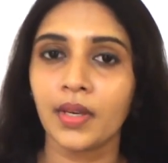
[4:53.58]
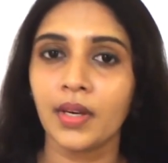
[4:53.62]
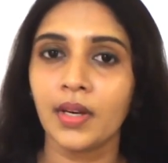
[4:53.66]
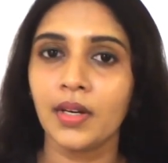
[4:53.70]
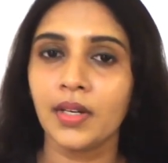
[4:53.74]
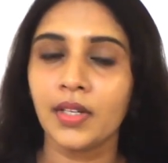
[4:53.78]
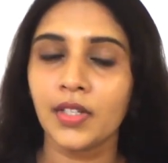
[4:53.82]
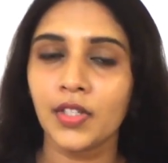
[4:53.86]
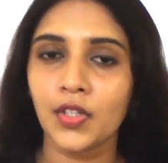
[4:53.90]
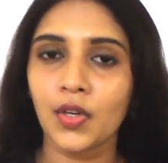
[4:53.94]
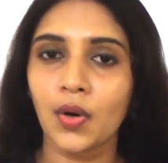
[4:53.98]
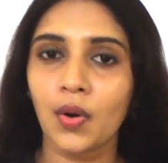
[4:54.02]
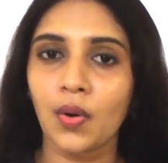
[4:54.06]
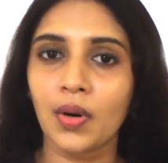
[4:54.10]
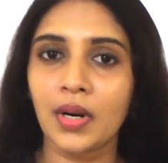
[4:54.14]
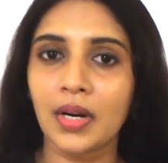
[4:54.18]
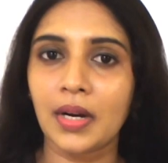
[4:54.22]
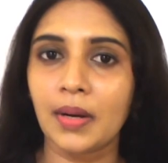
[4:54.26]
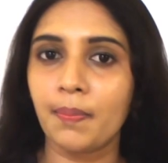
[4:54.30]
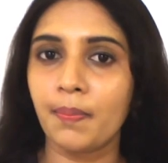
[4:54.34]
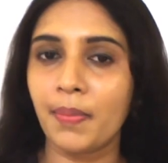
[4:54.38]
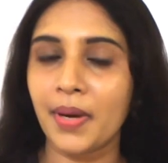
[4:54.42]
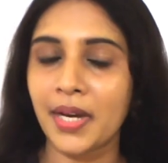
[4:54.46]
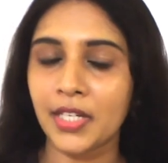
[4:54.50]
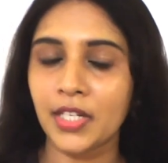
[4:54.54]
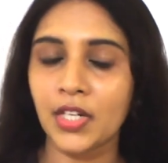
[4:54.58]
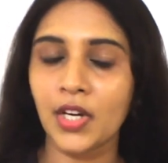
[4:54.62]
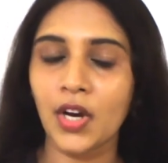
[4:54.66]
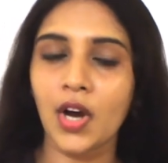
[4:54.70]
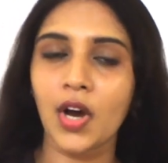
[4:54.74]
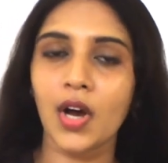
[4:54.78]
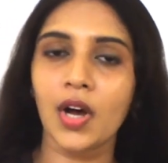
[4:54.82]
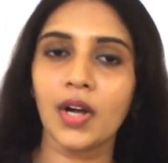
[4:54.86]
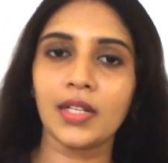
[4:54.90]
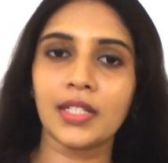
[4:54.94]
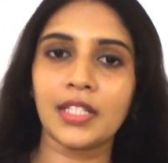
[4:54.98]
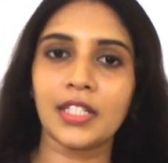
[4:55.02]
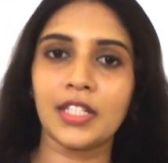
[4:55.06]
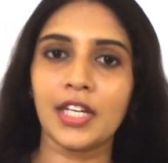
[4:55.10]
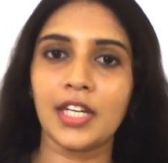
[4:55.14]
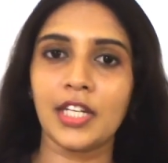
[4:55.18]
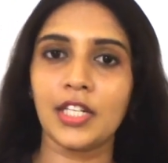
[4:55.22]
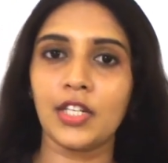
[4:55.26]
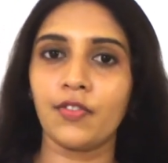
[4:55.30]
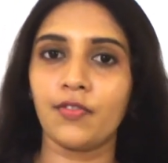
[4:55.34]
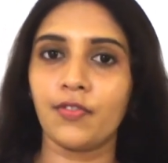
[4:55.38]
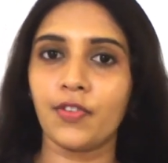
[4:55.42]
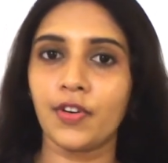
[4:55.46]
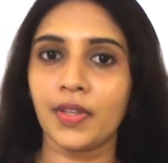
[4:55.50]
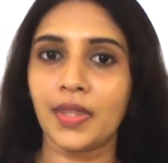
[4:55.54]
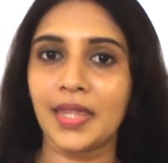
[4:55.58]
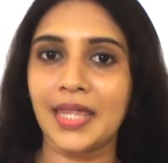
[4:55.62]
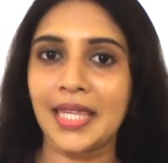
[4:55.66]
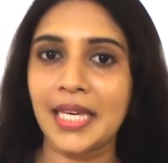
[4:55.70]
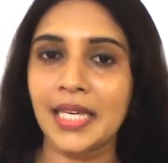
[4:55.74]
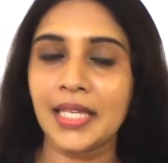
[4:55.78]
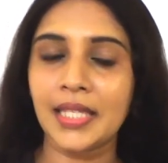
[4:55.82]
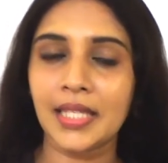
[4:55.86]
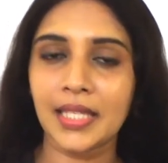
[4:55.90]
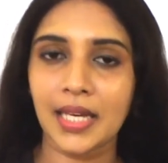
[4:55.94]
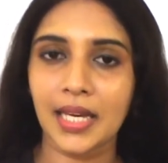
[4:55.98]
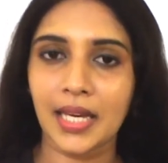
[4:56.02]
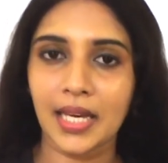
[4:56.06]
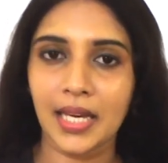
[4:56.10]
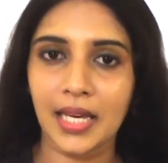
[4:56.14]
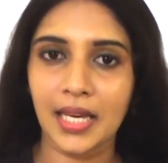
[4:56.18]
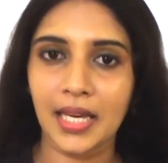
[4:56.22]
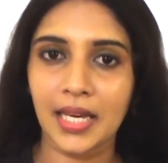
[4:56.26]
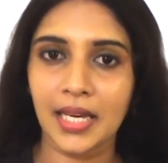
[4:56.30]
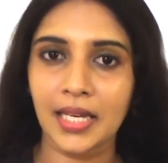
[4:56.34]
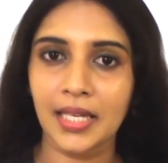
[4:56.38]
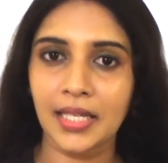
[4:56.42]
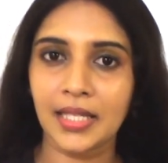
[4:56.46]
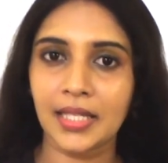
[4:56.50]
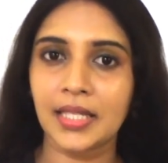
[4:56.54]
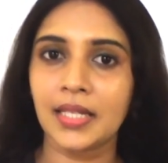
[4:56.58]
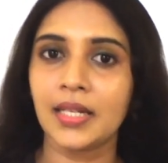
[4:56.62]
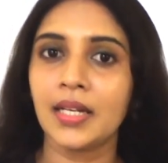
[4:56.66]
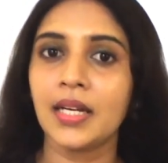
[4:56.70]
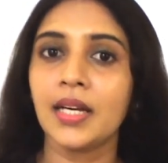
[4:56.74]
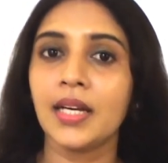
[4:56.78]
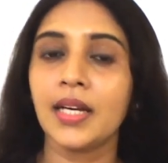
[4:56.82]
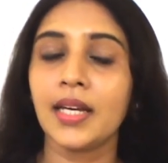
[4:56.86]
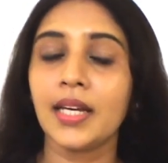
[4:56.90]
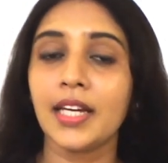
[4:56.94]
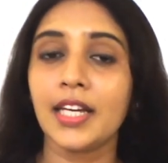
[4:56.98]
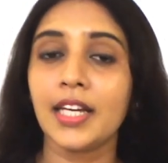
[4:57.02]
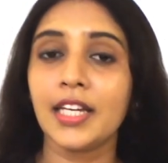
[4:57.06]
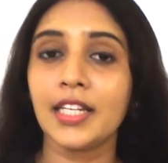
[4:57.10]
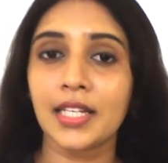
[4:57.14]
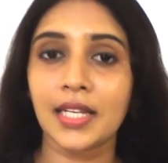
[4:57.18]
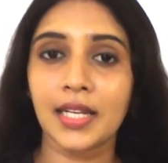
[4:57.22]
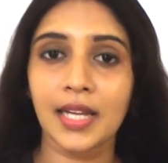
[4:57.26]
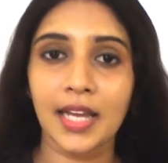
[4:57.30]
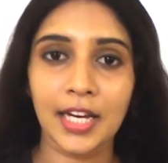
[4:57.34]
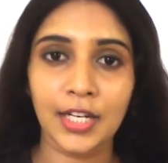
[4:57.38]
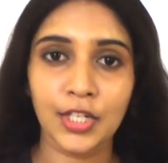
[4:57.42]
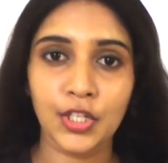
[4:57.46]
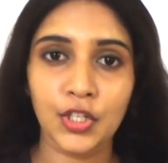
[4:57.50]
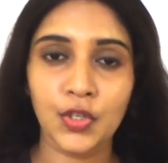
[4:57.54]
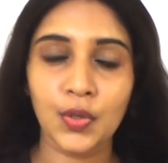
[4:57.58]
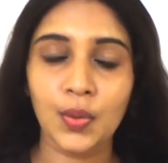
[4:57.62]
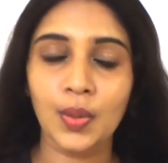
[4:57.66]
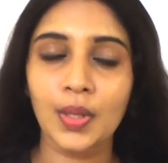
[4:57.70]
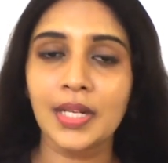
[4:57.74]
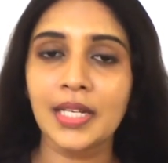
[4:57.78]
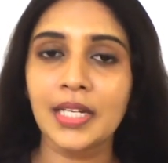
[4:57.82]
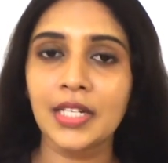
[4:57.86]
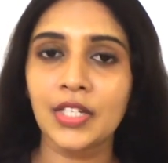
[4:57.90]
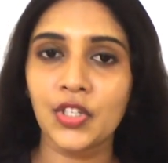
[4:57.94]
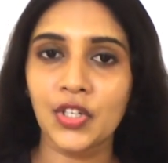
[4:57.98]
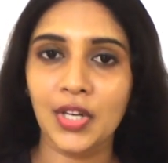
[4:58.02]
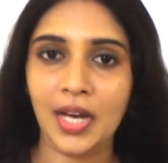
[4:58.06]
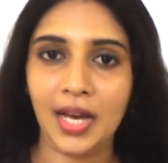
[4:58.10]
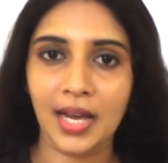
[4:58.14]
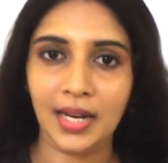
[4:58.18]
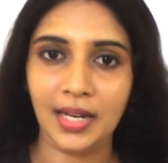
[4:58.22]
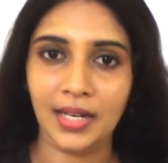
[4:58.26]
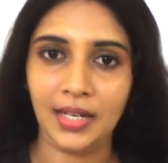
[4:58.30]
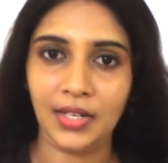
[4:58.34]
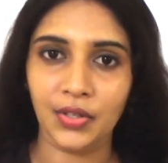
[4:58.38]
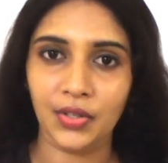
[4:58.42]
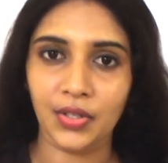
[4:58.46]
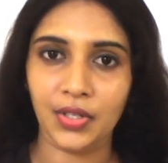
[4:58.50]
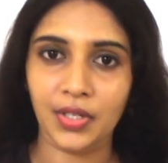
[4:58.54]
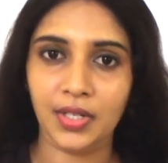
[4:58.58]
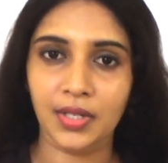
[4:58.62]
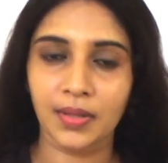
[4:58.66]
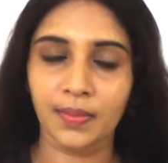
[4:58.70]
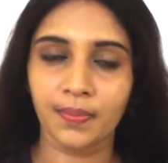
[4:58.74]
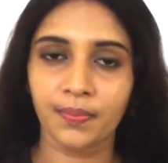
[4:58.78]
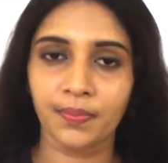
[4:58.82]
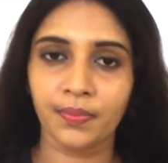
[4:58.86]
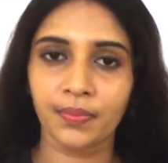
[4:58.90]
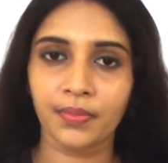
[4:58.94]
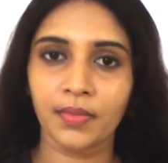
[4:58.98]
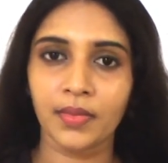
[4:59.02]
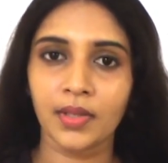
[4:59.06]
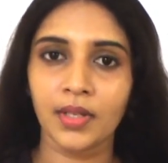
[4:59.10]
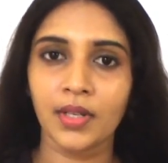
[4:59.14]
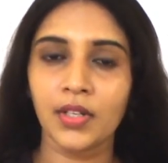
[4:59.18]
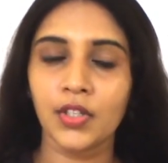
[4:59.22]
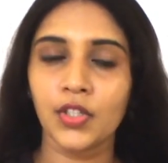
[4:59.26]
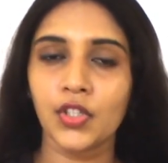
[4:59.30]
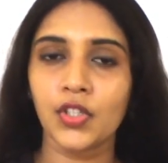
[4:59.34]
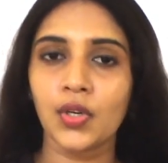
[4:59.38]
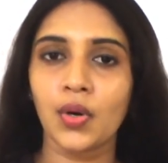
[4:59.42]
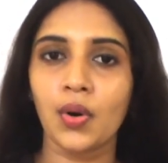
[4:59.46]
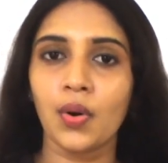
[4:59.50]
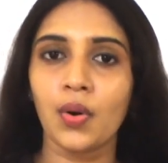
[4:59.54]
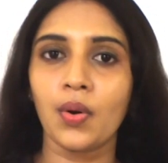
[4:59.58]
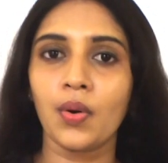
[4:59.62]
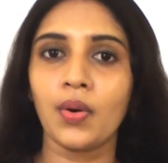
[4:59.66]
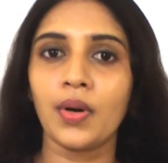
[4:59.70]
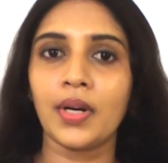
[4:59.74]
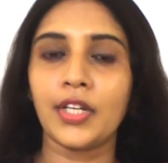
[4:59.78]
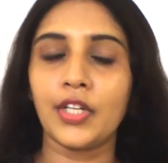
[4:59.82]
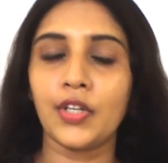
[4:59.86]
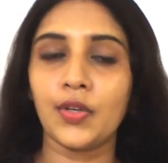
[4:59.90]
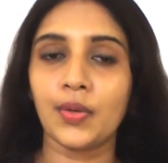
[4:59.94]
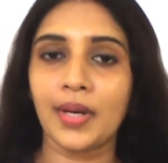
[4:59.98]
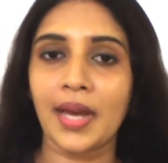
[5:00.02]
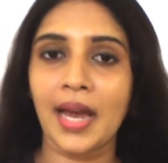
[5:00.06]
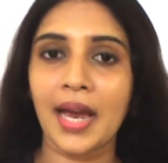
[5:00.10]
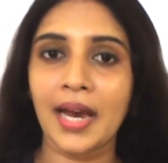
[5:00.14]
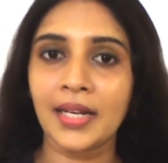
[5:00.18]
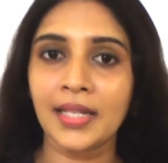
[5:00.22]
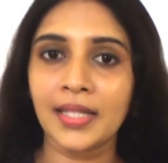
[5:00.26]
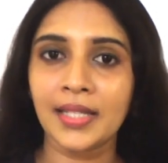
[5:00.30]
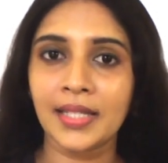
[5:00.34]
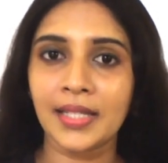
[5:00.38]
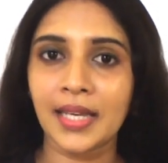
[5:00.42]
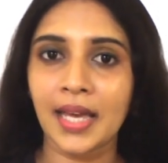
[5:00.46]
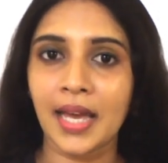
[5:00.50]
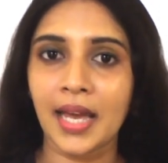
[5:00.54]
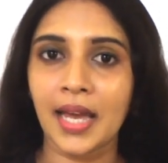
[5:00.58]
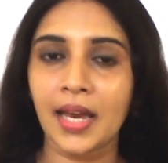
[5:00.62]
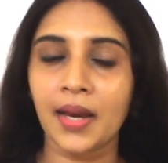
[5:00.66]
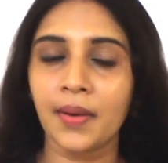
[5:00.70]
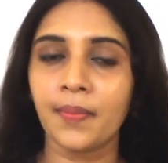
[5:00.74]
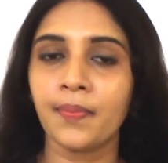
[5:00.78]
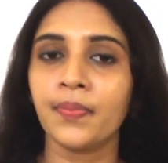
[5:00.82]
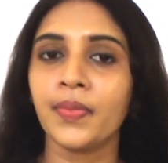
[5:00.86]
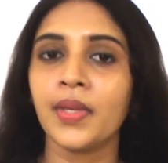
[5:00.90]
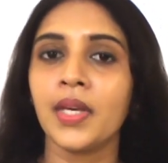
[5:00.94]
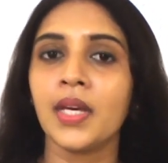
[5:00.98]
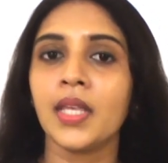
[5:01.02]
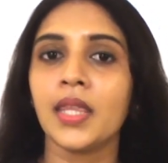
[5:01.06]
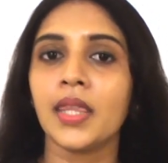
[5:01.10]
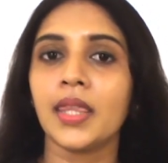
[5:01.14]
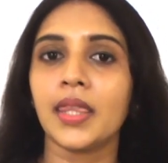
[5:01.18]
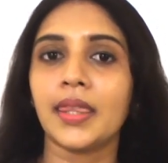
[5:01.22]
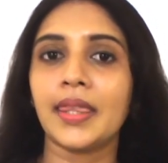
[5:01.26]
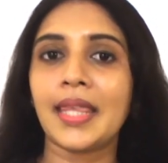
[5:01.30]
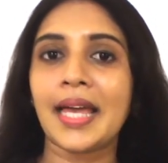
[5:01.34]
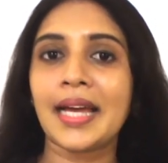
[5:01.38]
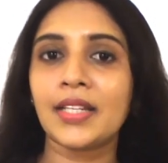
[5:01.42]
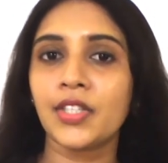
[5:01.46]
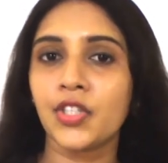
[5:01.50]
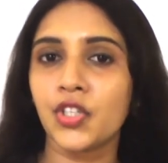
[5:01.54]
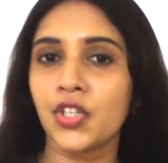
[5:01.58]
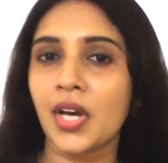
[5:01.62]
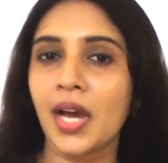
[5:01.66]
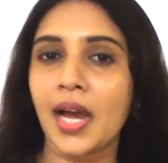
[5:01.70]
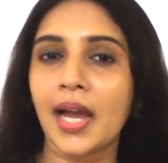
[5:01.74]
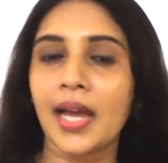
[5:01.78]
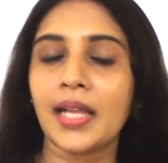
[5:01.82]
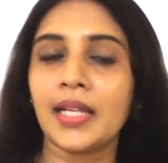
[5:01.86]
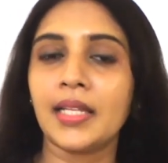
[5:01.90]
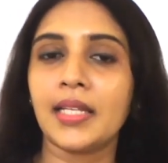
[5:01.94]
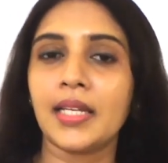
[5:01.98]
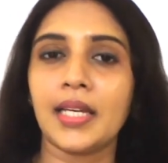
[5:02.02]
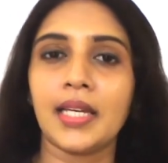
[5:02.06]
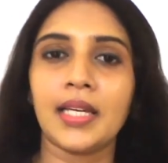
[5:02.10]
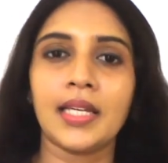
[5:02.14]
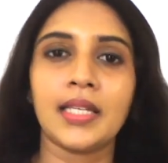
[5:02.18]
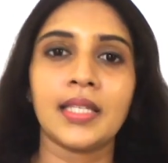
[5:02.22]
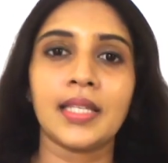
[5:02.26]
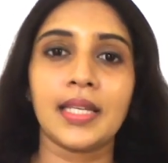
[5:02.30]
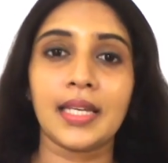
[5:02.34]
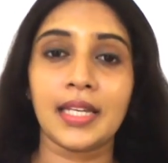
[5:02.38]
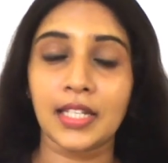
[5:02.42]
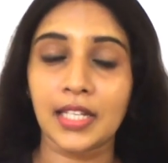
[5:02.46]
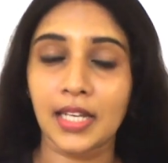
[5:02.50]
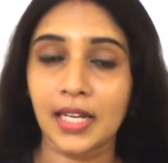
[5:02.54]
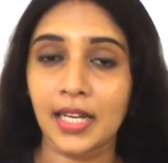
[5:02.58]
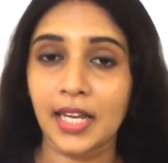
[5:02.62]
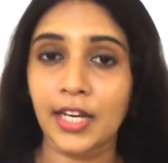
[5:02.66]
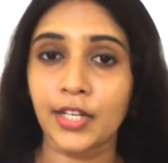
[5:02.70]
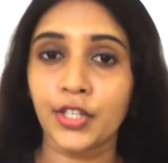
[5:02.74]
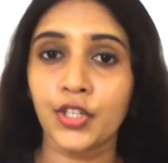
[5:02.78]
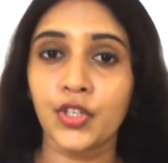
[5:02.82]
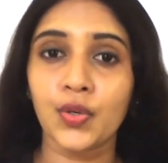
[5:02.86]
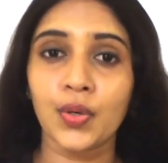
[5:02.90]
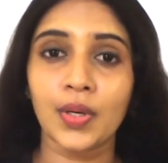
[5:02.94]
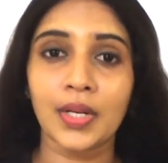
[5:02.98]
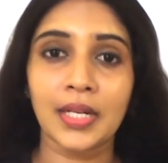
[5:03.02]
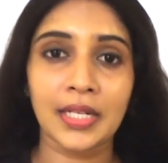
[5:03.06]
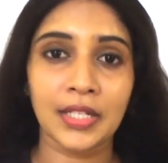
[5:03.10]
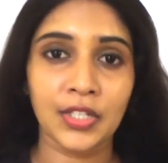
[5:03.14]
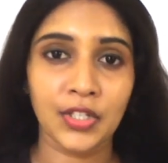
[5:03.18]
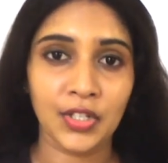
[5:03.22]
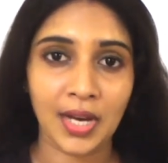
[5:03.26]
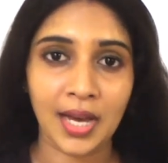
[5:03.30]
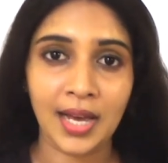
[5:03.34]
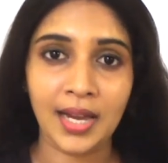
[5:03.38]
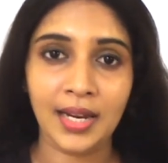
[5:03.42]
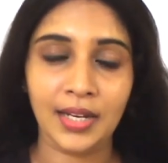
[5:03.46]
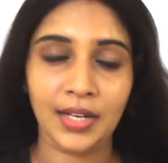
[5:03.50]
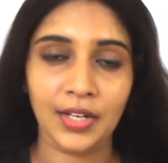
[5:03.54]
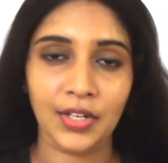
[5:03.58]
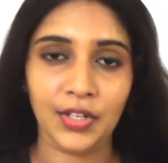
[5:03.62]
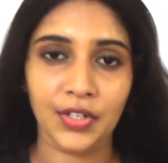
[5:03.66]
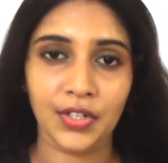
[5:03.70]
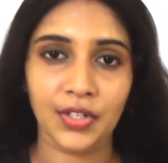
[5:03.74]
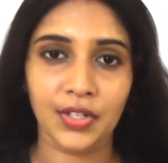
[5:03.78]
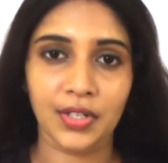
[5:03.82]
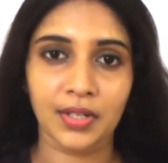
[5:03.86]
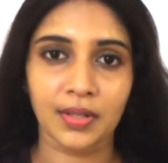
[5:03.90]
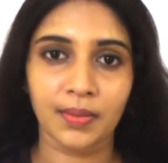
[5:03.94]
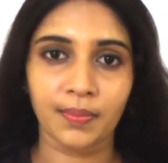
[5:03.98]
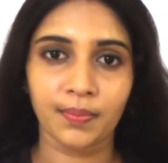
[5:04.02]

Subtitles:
So a better alternative for this is intellectually challenged. So you can say that child is intellectually challenged.